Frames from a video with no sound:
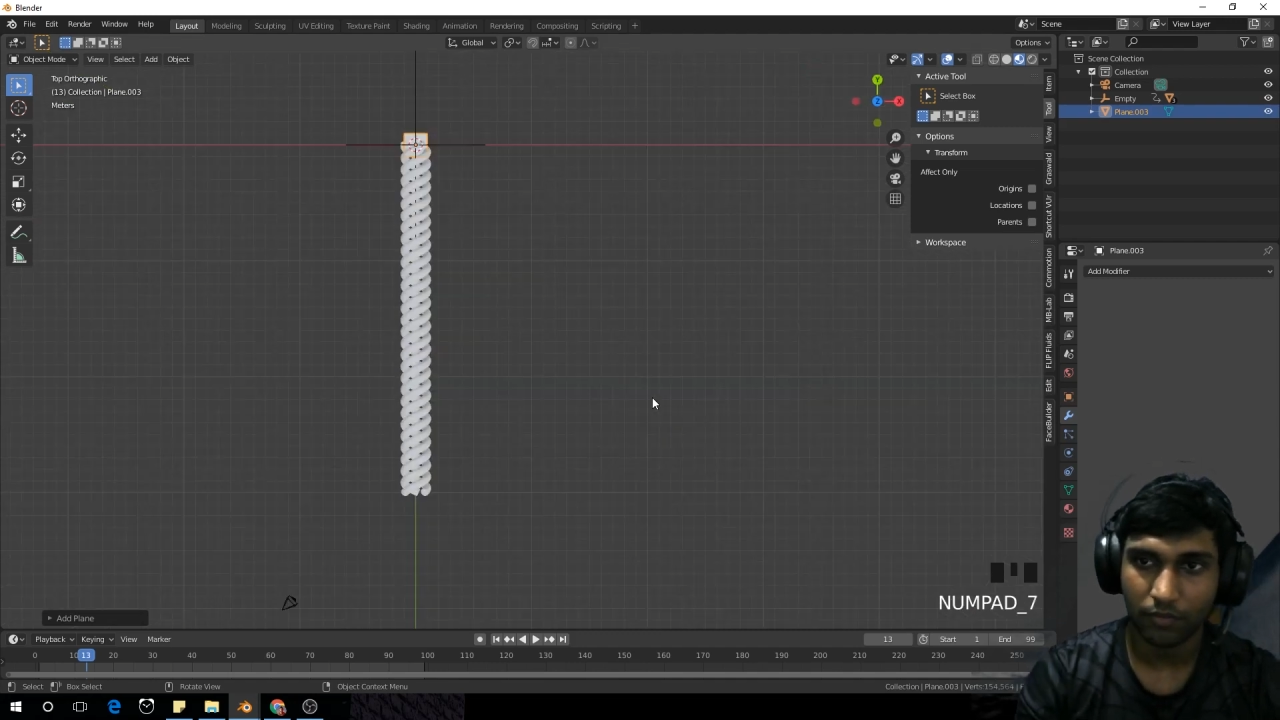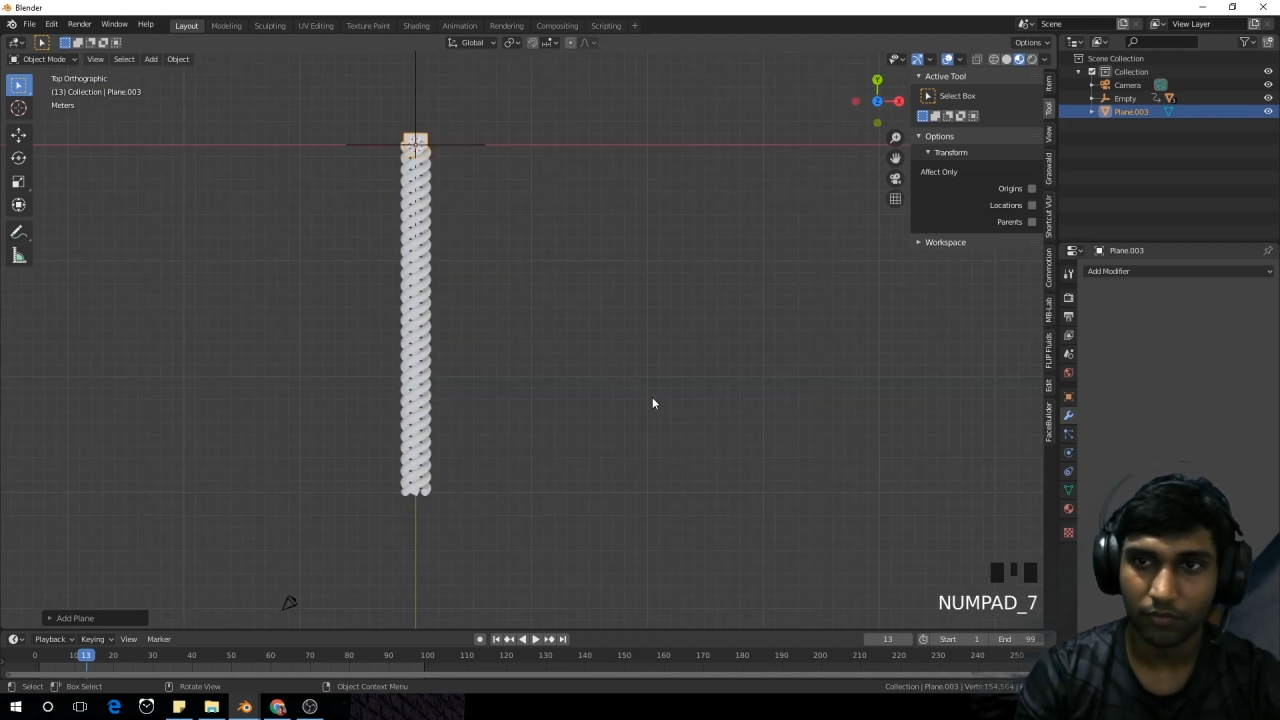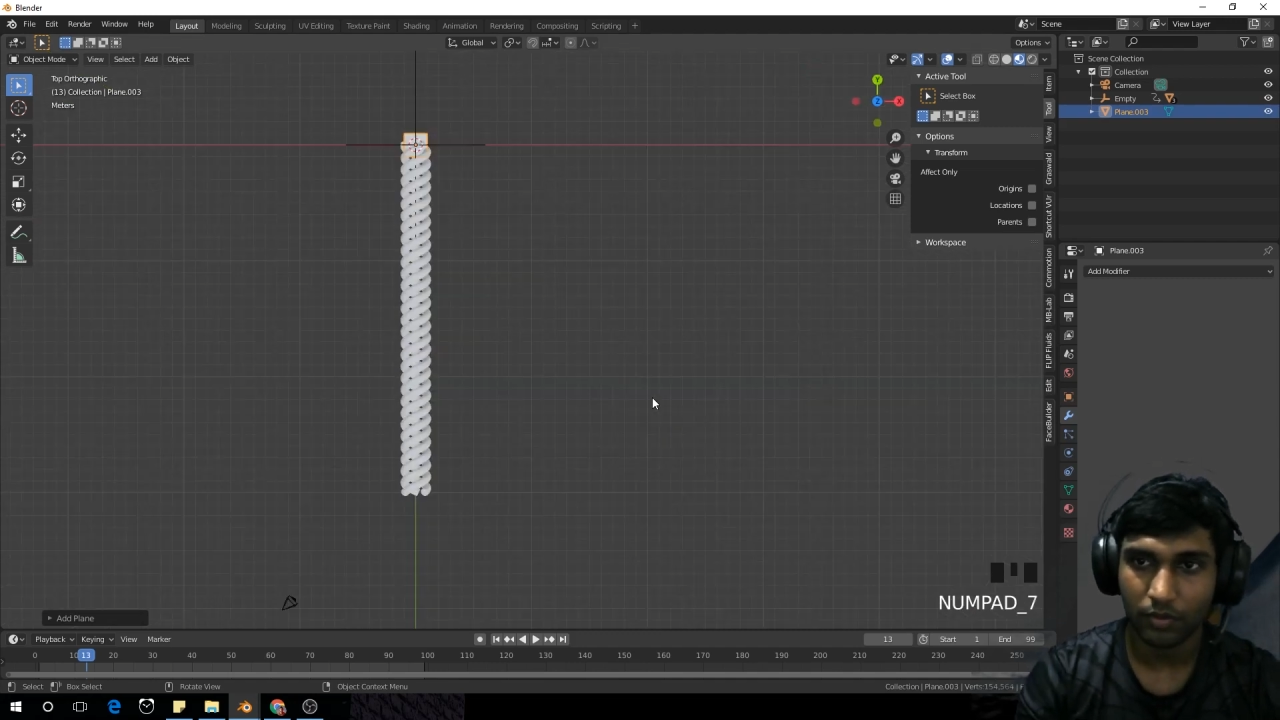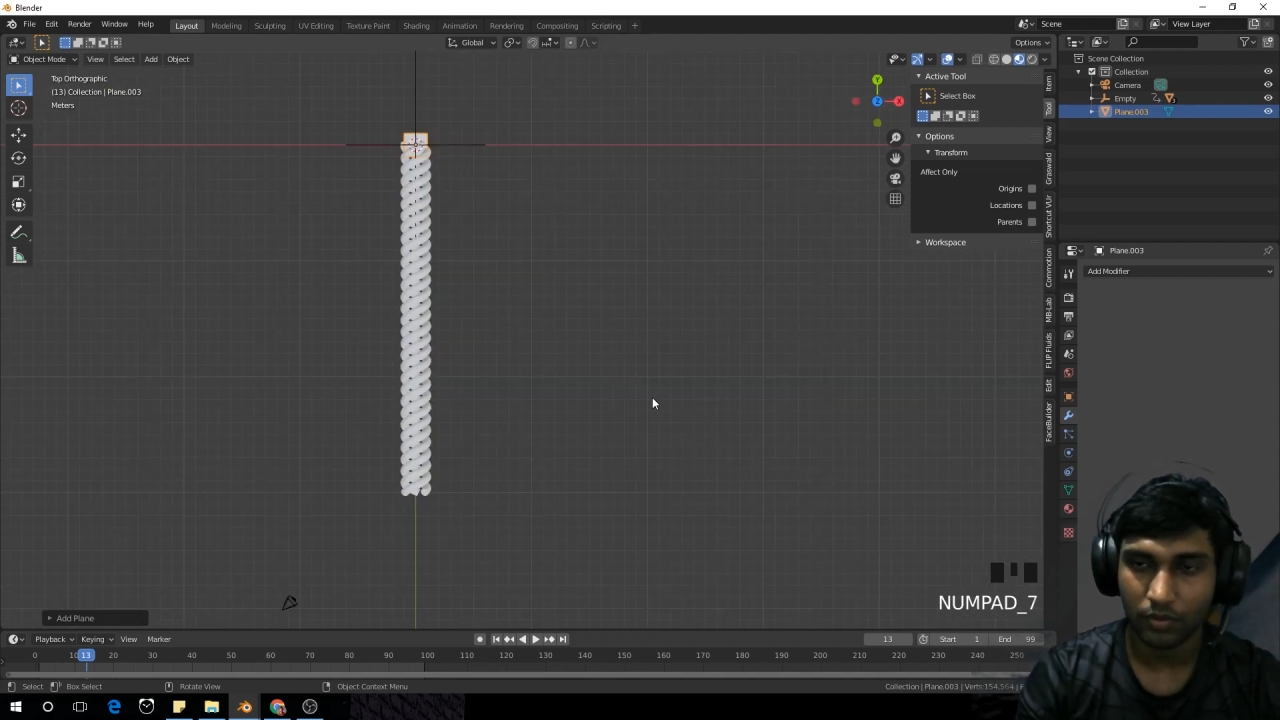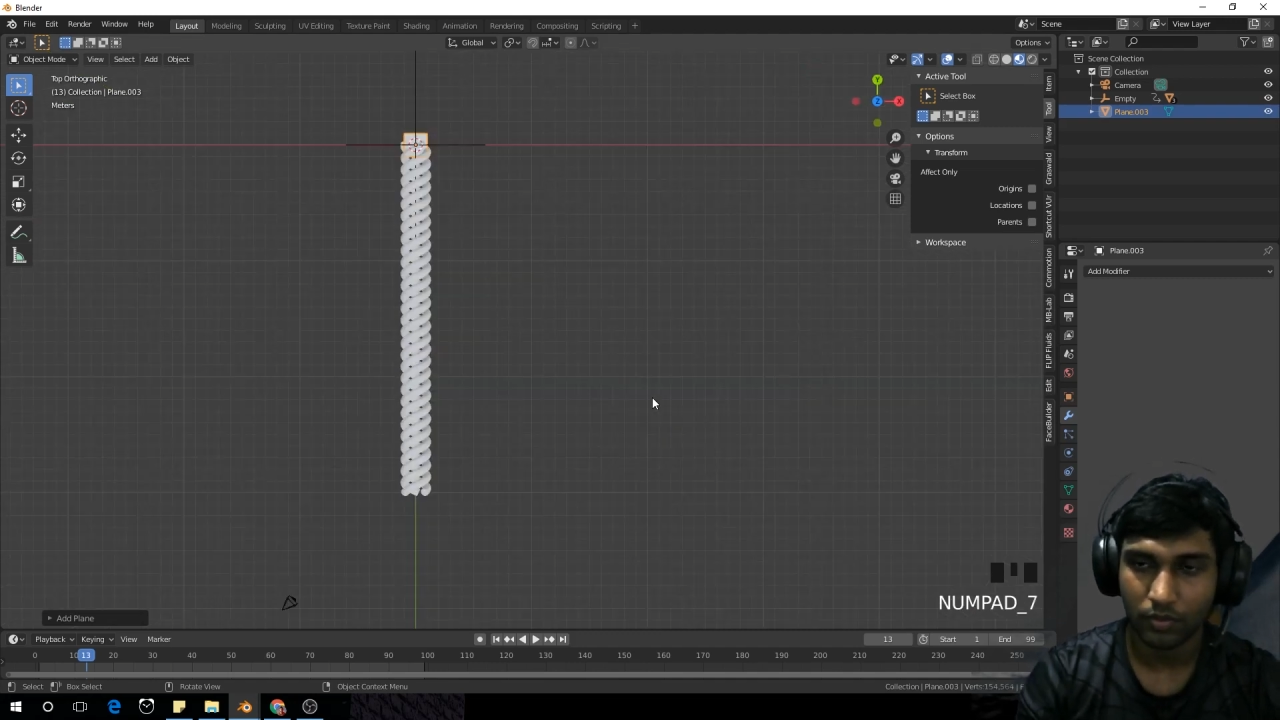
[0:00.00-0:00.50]

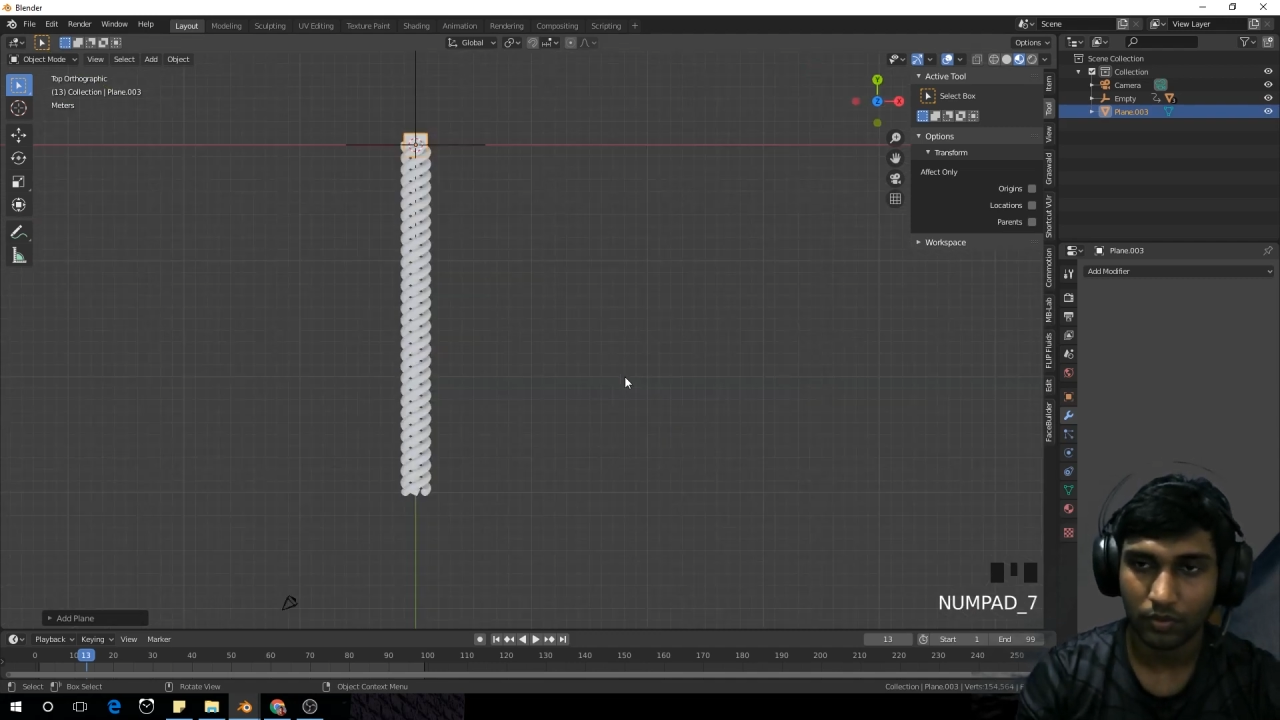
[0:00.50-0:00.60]
view,